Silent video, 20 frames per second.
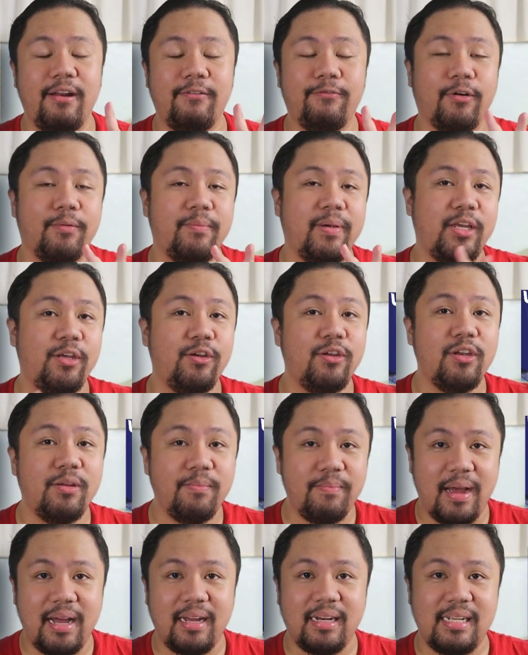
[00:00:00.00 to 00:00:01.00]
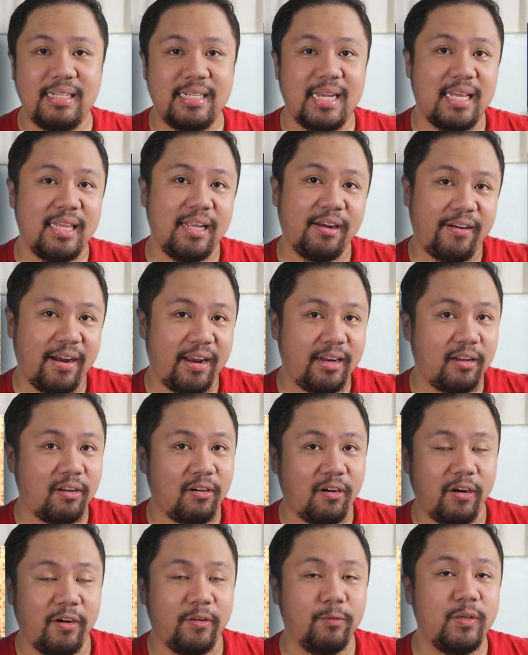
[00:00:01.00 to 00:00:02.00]
and for my Union Bank Lazada
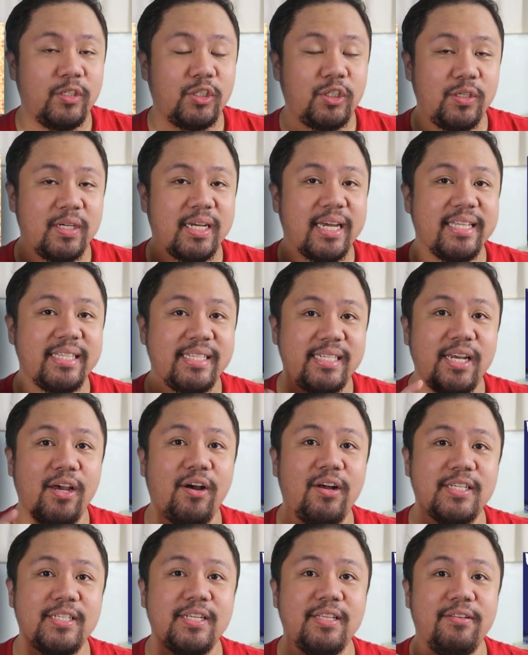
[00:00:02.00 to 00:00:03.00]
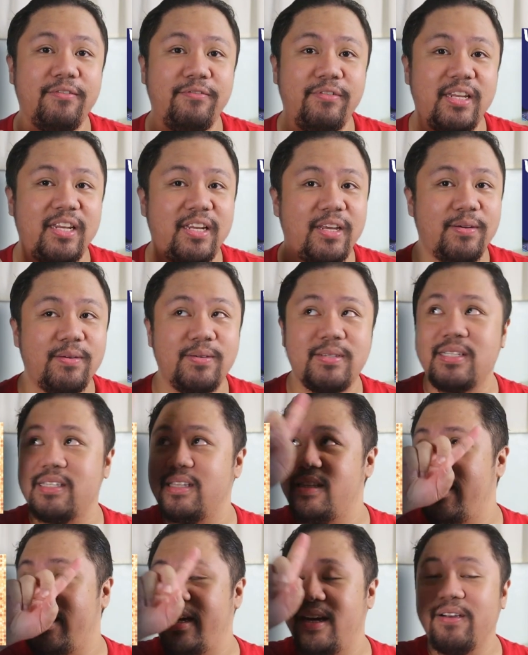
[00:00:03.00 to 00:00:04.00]
credit card, which you can see also the
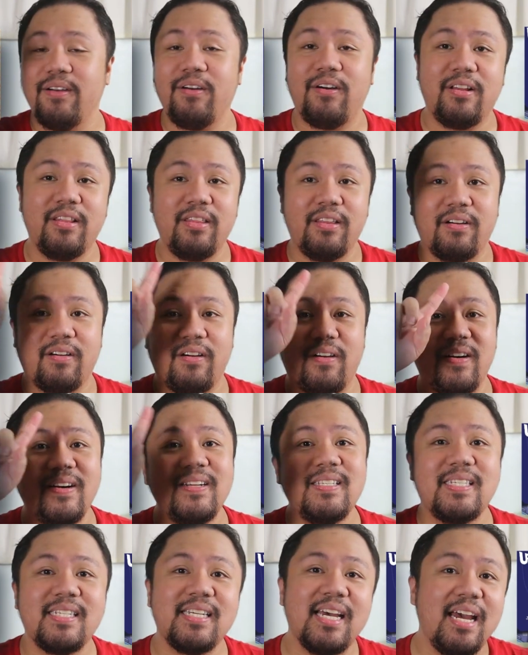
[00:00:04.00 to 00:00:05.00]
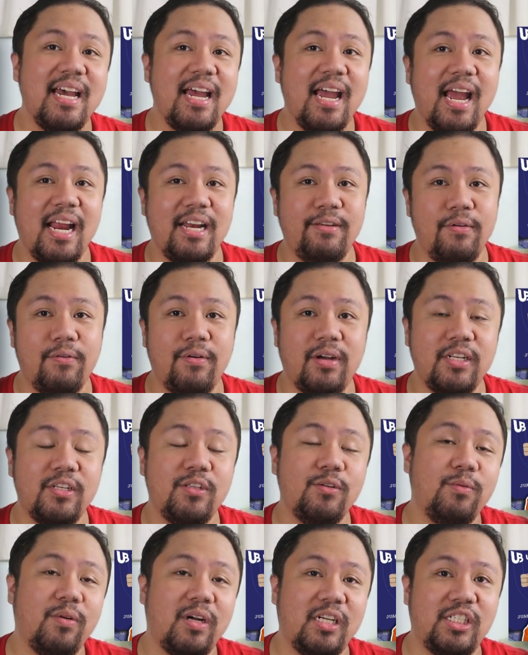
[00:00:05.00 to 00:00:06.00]
videos here on the cards. And if you
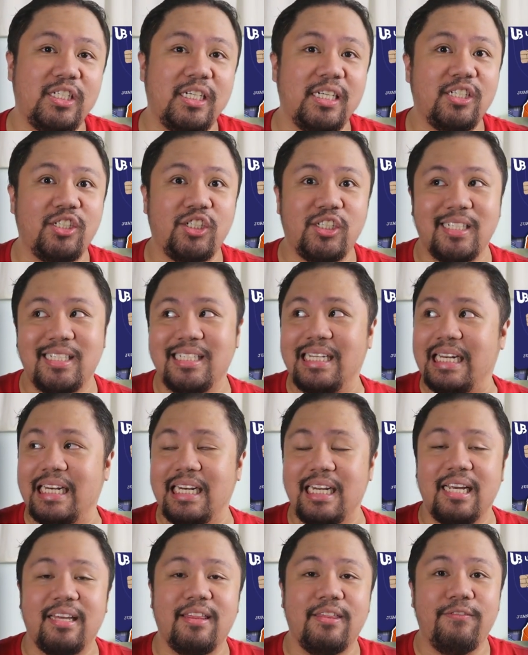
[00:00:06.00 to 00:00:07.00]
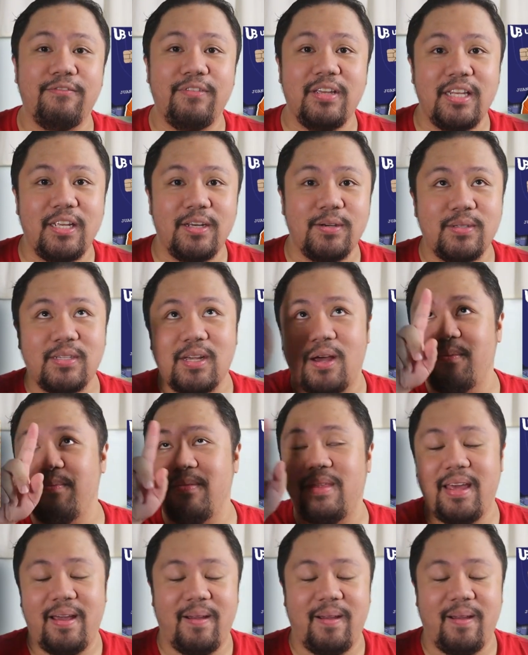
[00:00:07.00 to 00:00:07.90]
wanted to watch it, just click the videos up